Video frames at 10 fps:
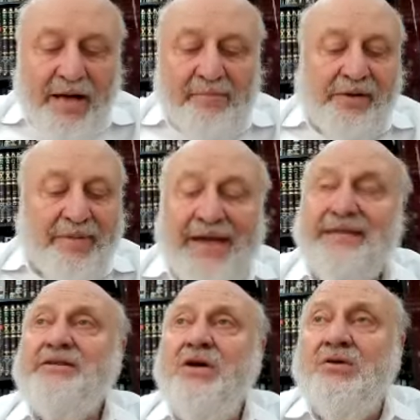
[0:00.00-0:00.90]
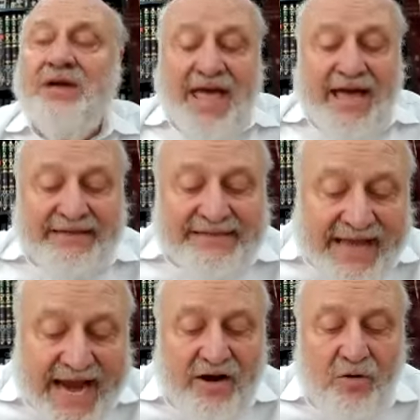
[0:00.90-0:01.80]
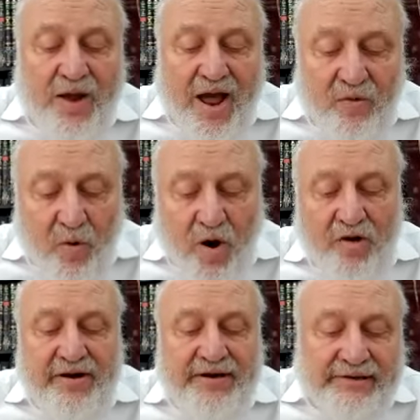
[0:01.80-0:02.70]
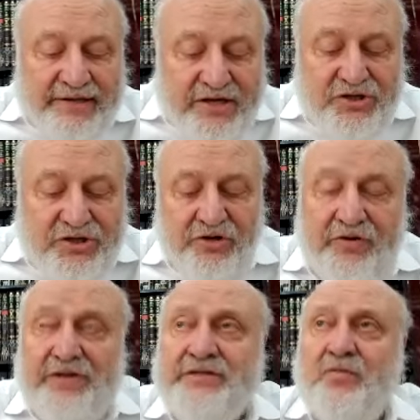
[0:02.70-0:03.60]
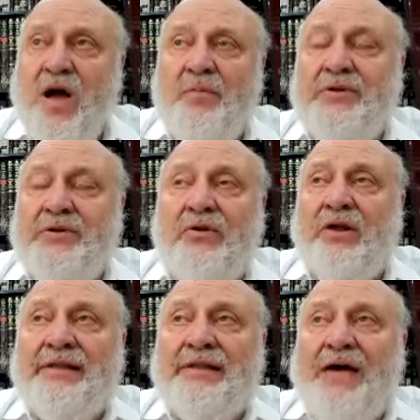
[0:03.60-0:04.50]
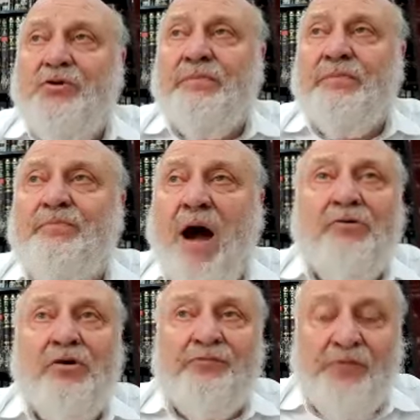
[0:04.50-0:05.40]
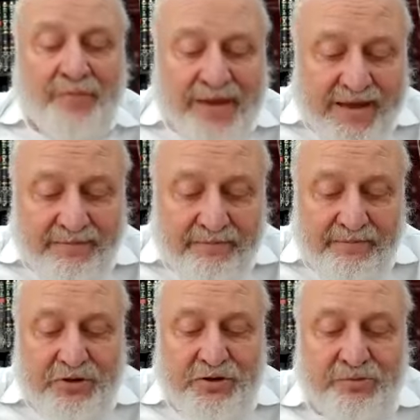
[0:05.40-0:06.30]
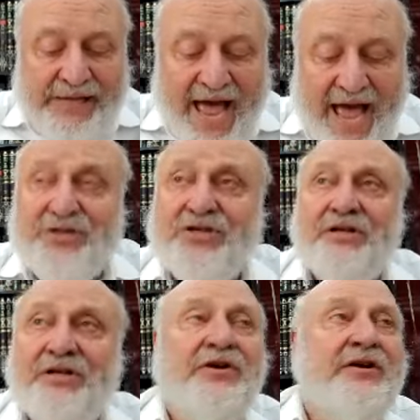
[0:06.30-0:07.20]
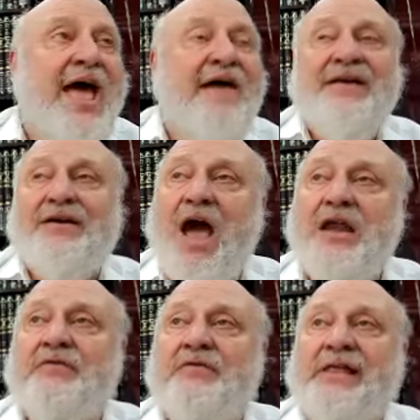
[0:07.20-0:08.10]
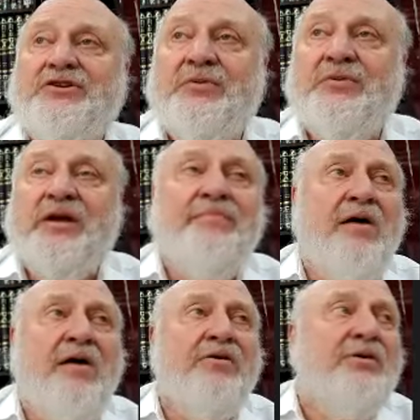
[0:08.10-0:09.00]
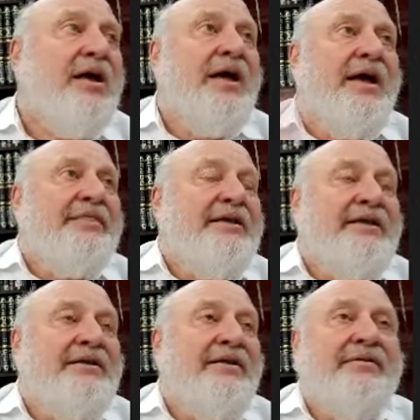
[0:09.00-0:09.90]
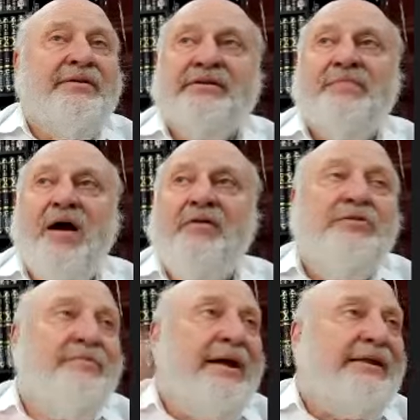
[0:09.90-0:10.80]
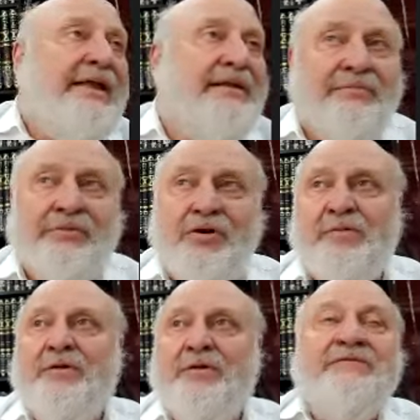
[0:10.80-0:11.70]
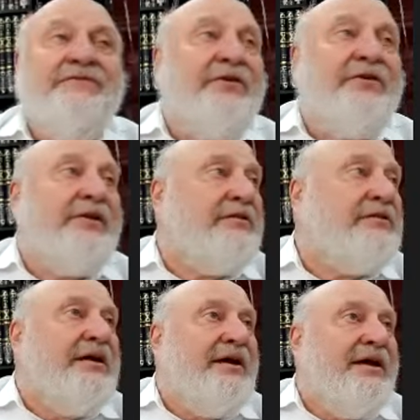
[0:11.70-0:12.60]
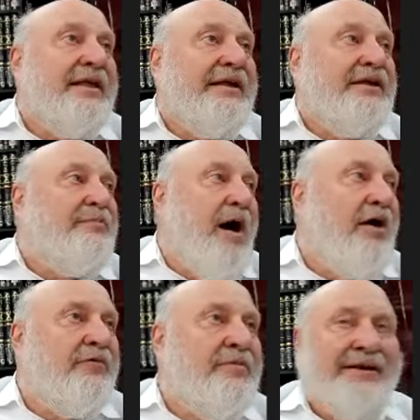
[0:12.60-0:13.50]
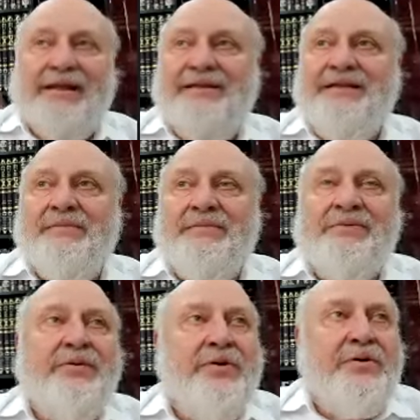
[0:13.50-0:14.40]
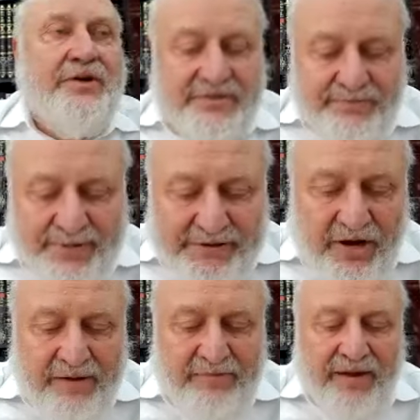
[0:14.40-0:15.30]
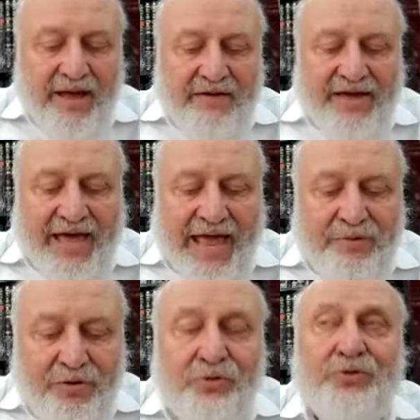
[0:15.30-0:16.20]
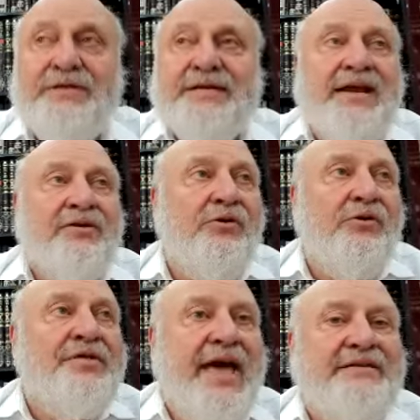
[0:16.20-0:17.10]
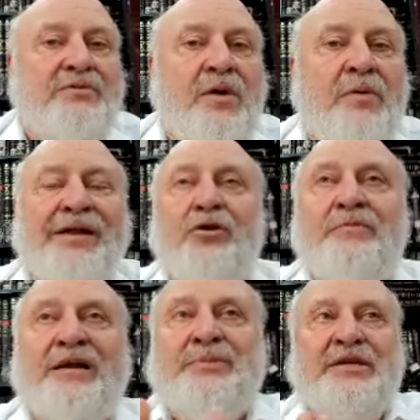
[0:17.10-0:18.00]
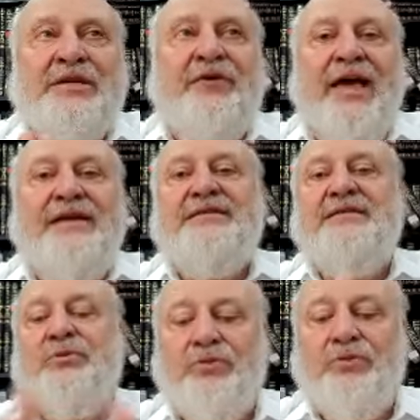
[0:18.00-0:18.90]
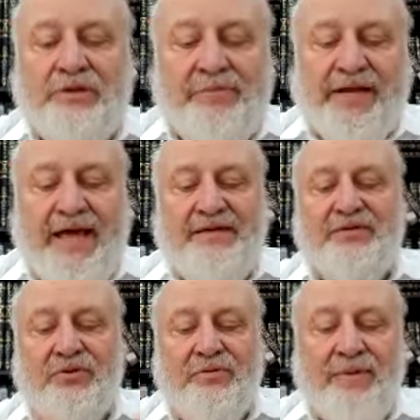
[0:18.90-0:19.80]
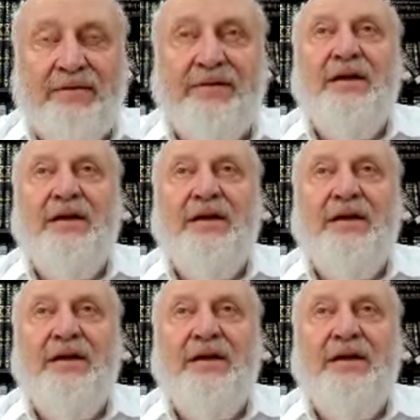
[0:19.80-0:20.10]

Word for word: But Abai says, no. Gzeda, we are worried, Lisha, the reason why we don't allow you borrow from him, Mishum Lahashil. If you're going to have that kind of relationship where you can borrow, then tomorrow you might lend him. you might even feel guilty that you borrow from him, that's lent him, and what is his name? In all other cases as well. We're not talking about specific cases, we're talking limited cases. We're talking about